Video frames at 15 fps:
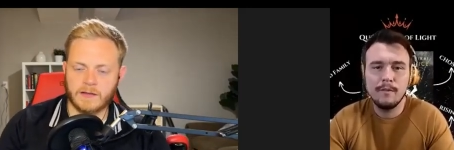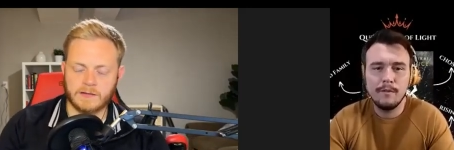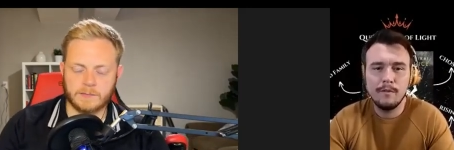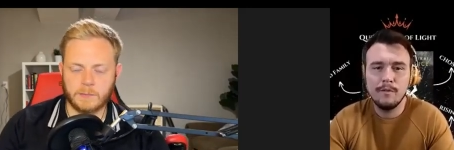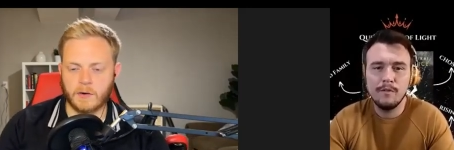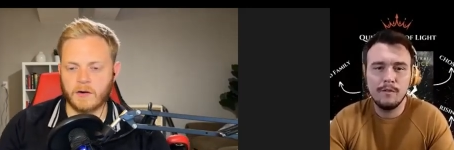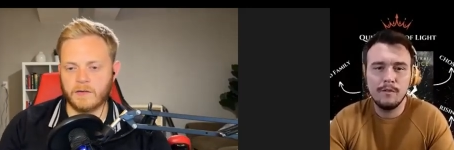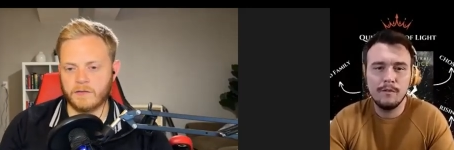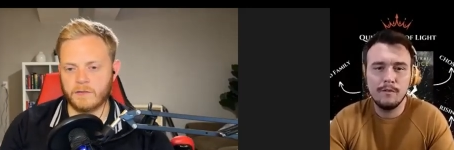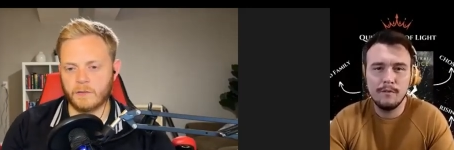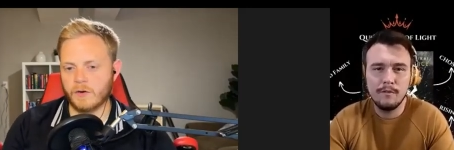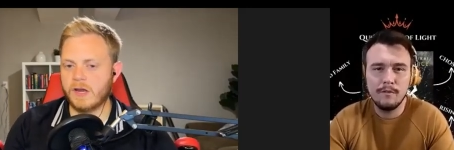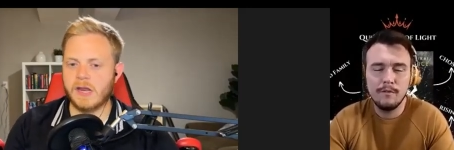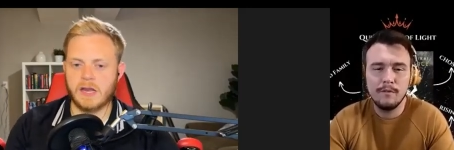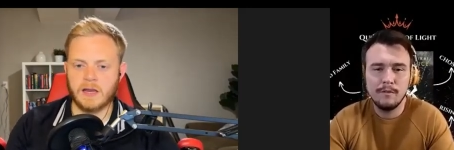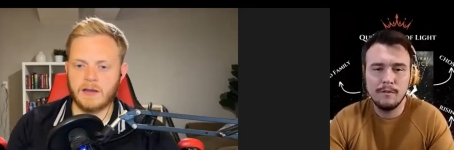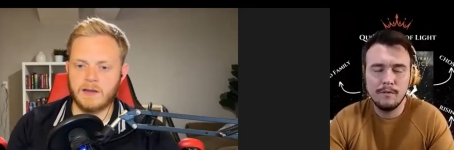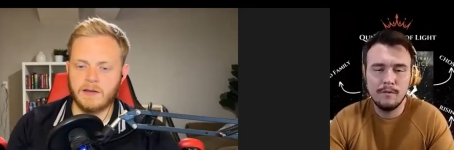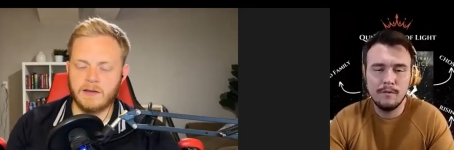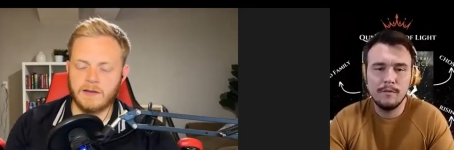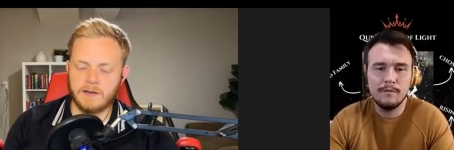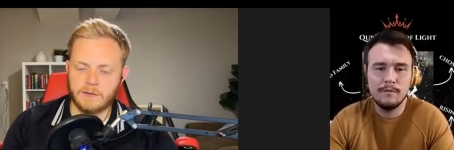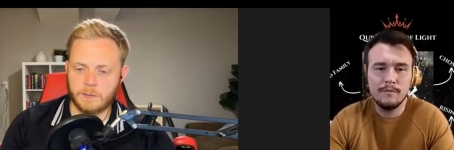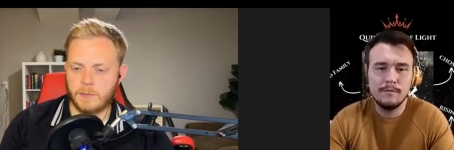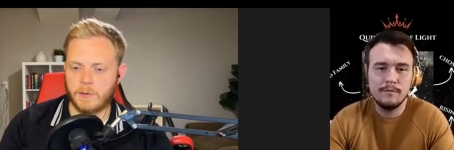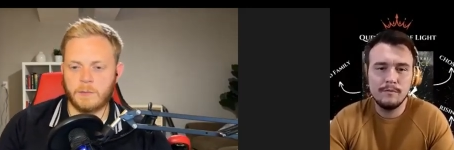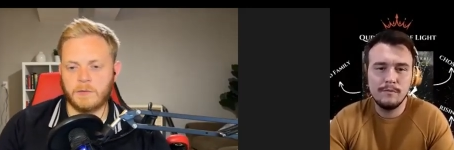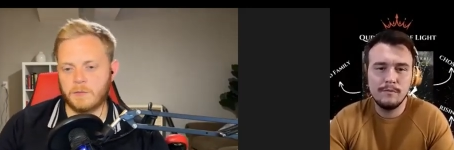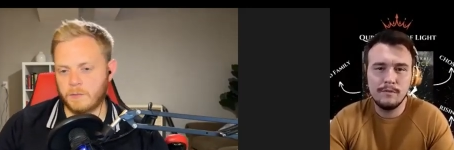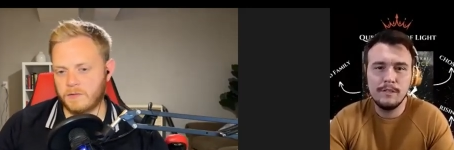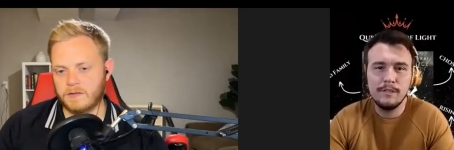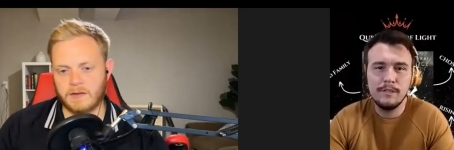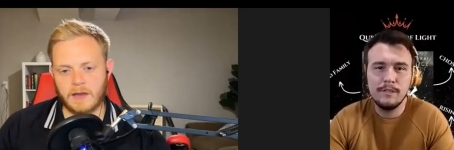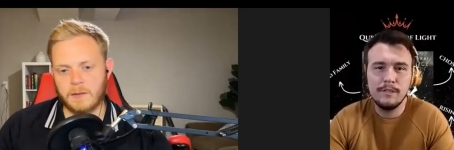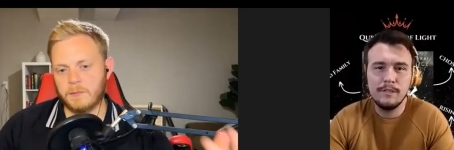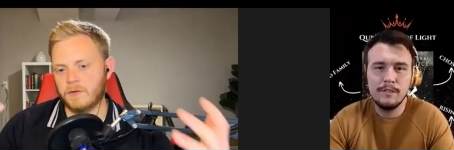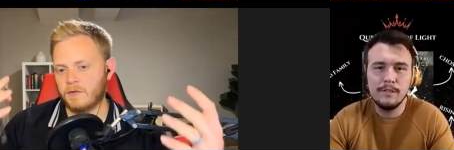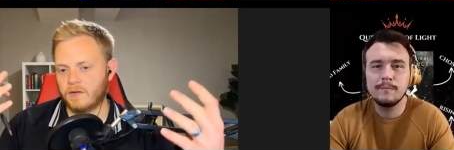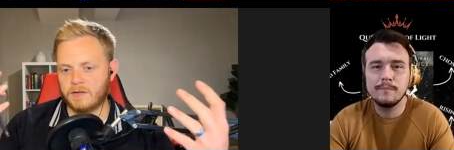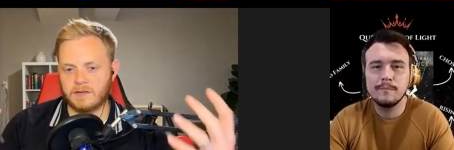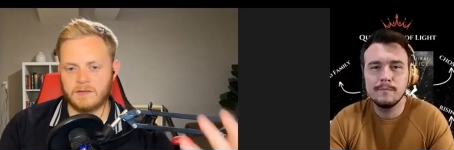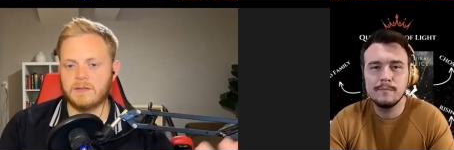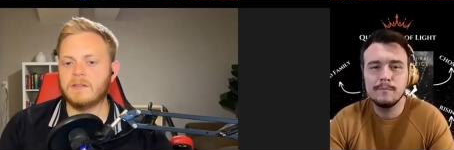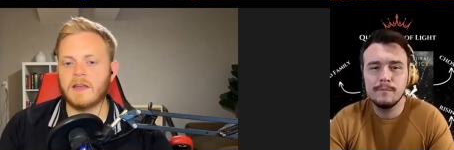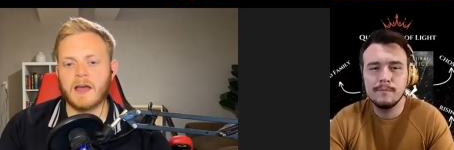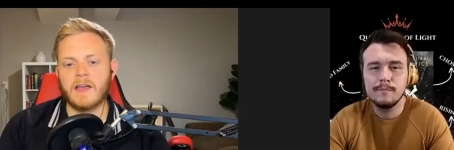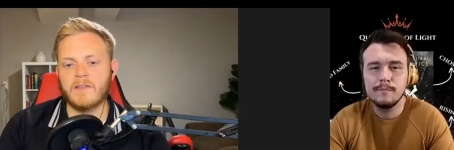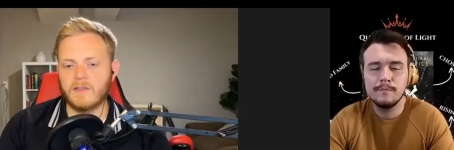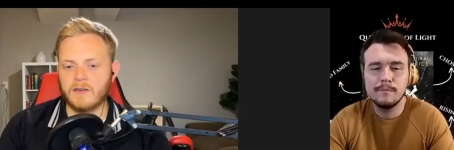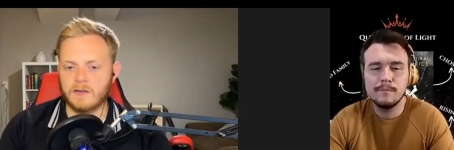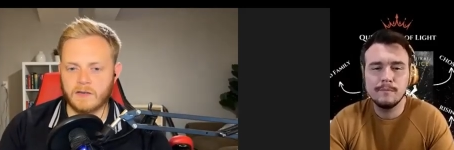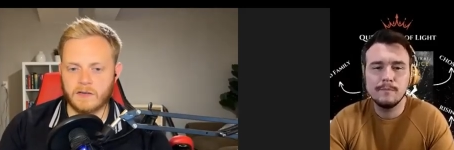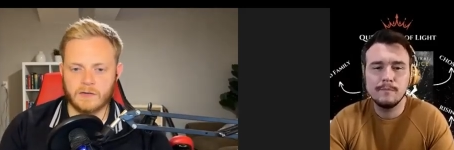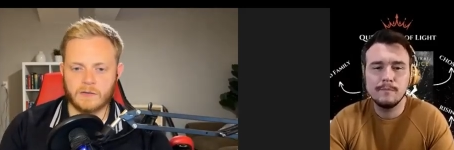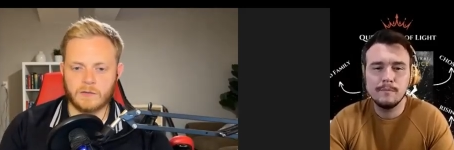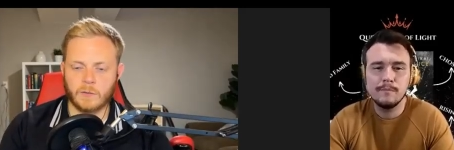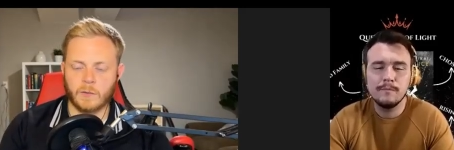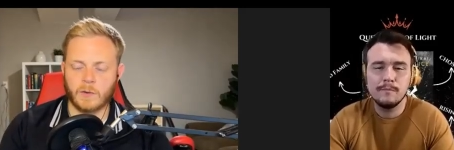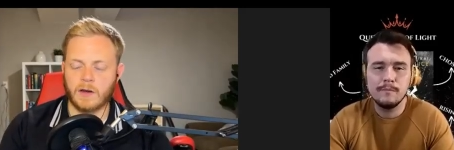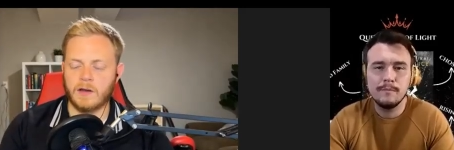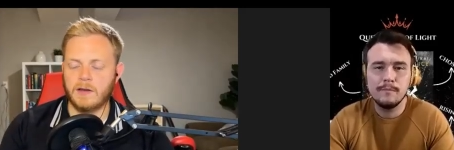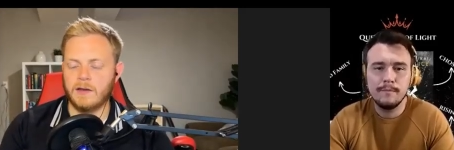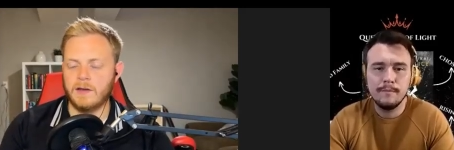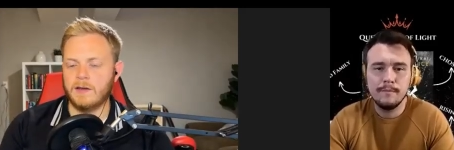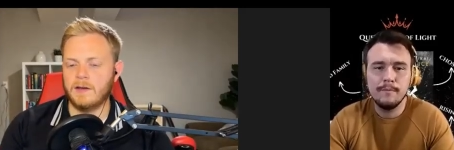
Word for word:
Speaker 1: That's part of reading to be able to escape and just dive into the story.